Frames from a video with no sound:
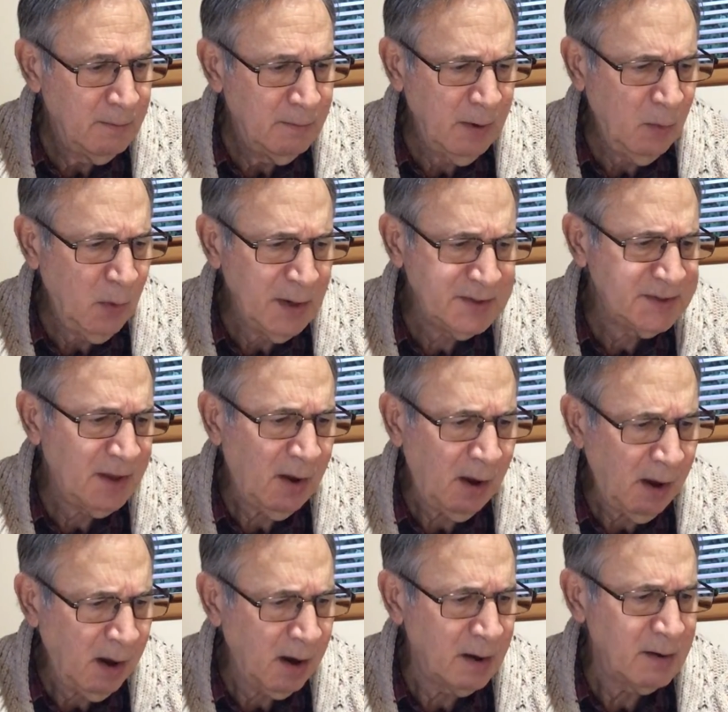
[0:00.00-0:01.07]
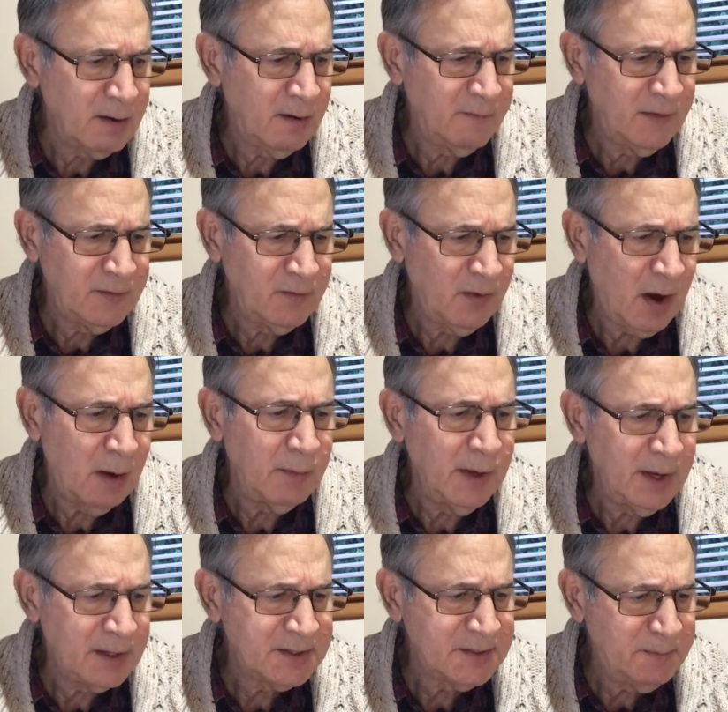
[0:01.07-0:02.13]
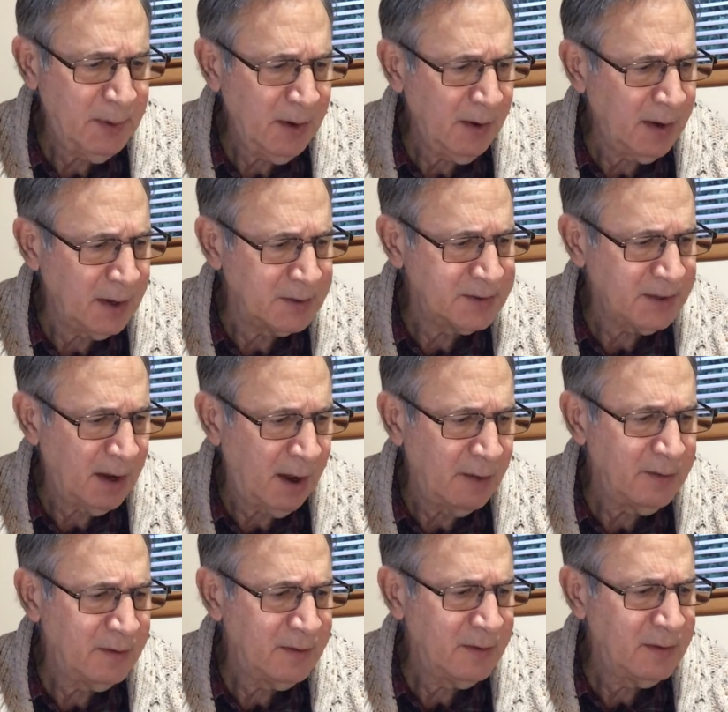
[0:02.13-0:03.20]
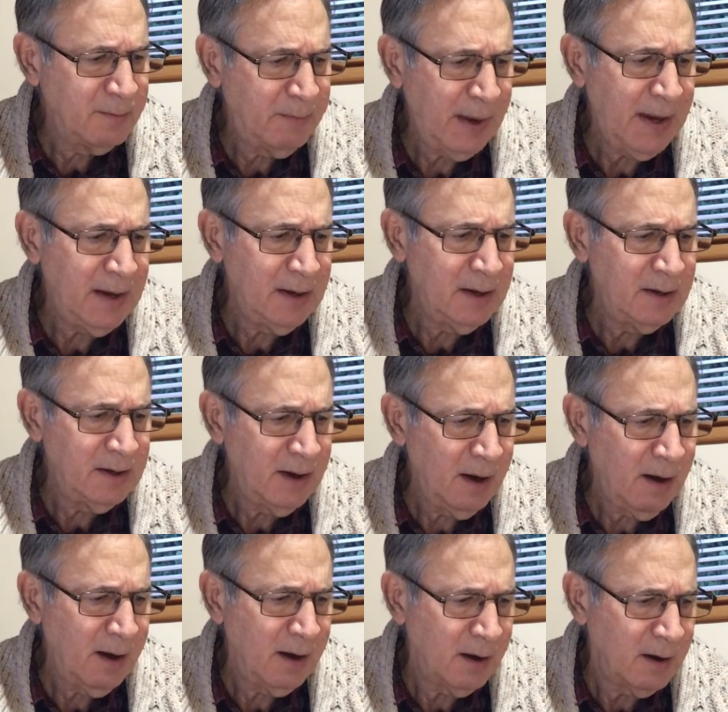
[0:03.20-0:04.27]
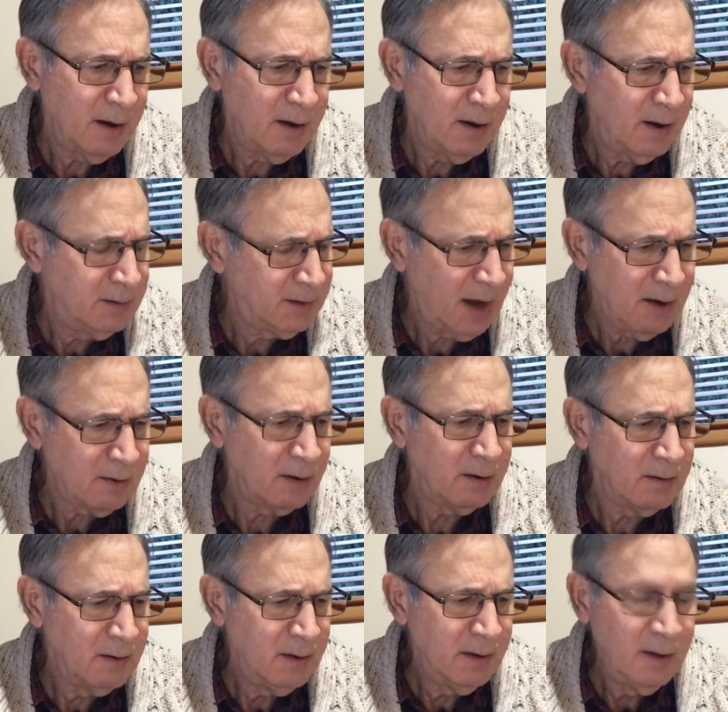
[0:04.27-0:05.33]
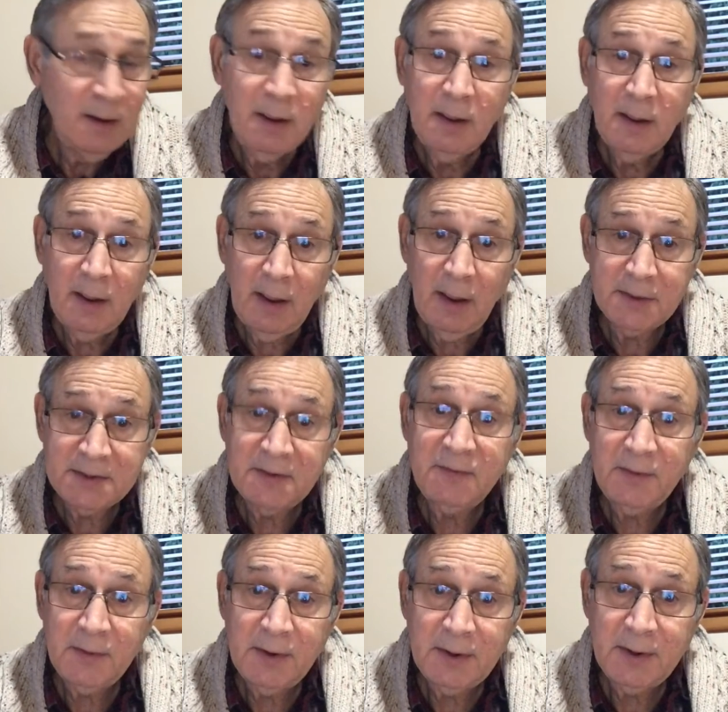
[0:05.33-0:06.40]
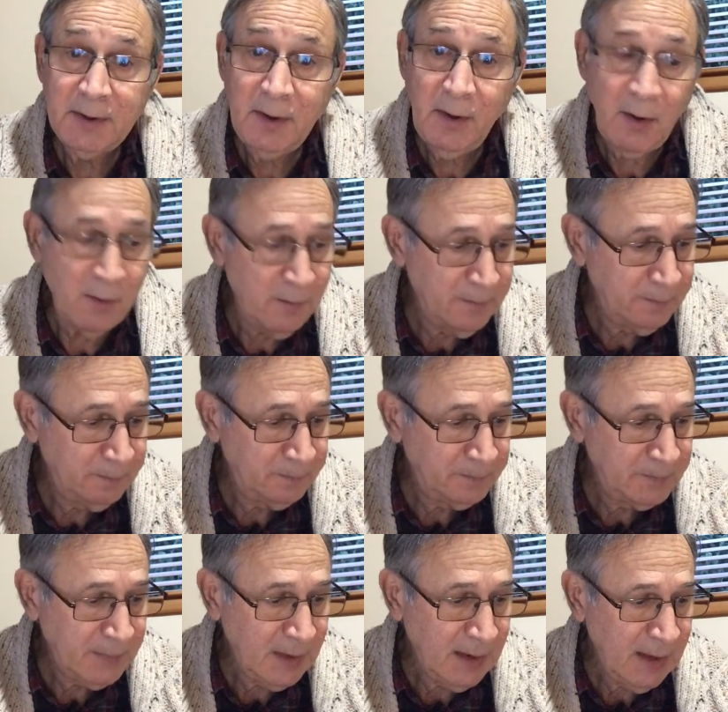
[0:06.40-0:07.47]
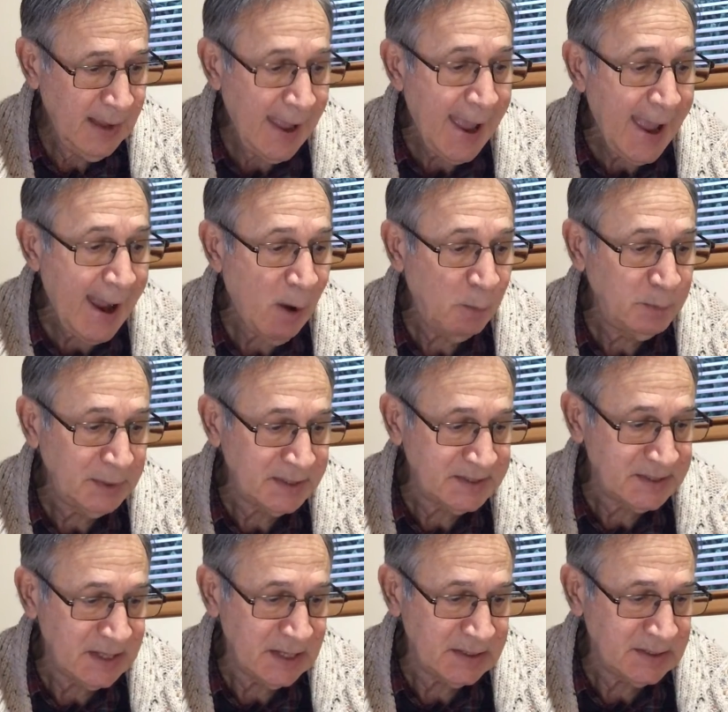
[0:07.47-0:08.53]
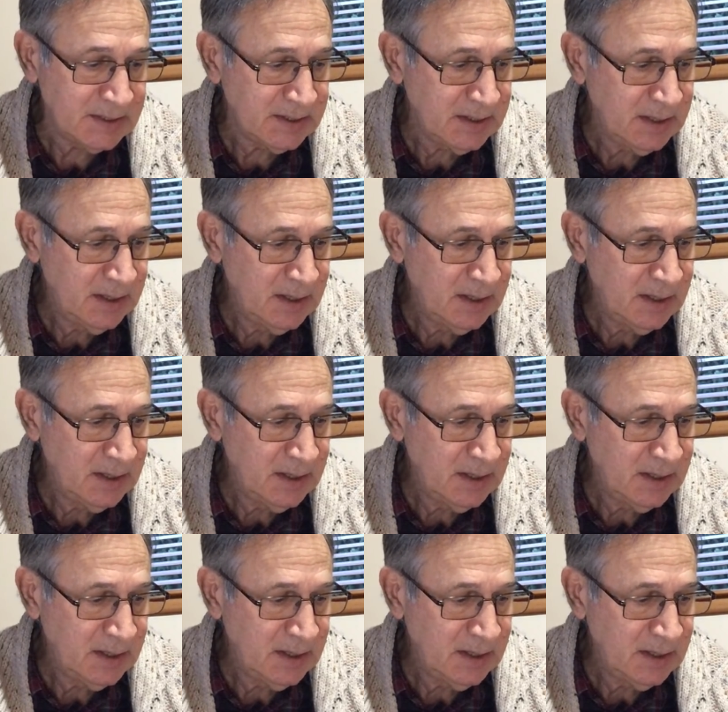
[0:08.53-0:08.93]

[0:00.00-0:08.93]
But what is the heart of the trauma experience other than the pain and terror? As if you didn't know. Helplessness.